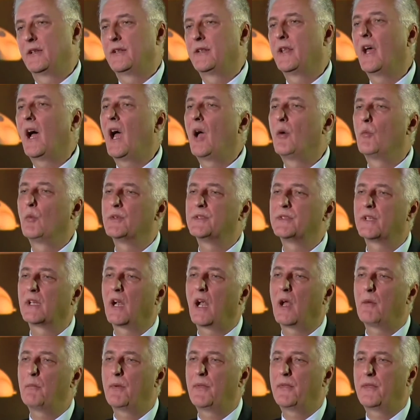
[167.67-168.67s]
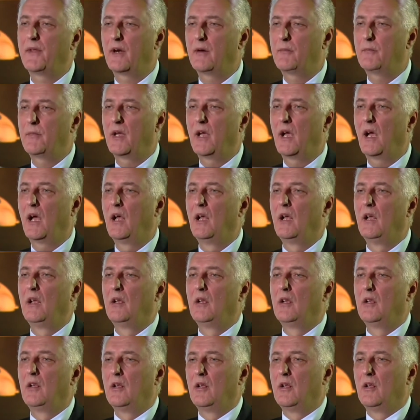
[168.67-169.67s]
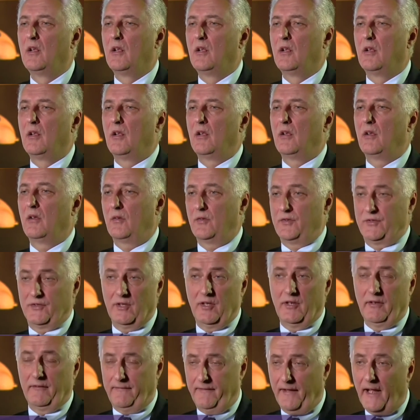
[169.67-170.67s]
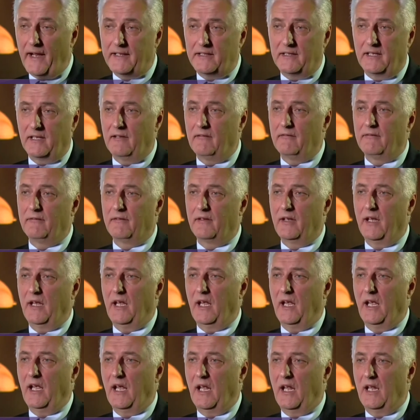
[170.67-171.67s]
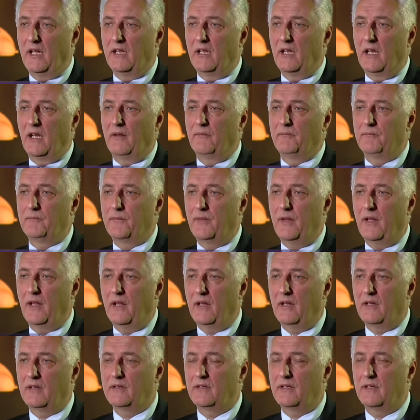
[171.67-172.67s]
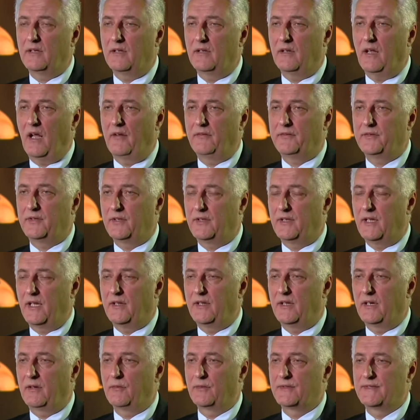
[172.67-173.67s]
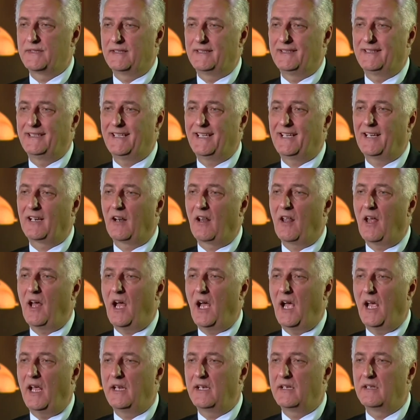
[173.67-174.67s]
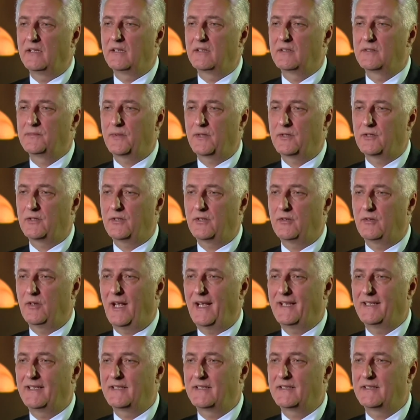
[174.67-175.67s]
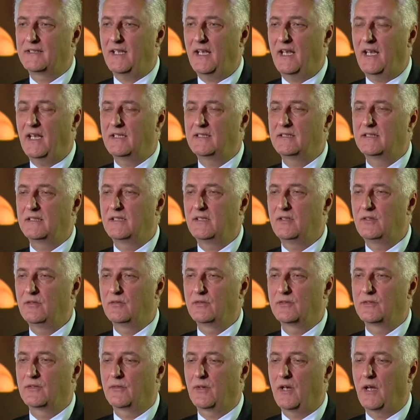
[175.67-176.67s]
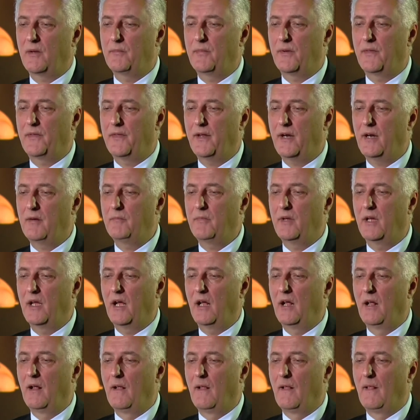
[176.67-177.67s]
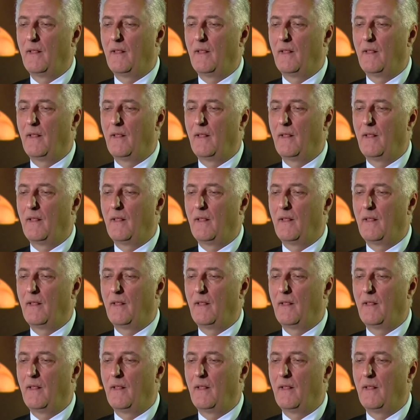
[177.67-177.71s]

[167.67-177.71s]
at the time was that hyperthermia was not effective and. Um, uh, after that, there was a decline, especially in the United States, in the use of hypothermia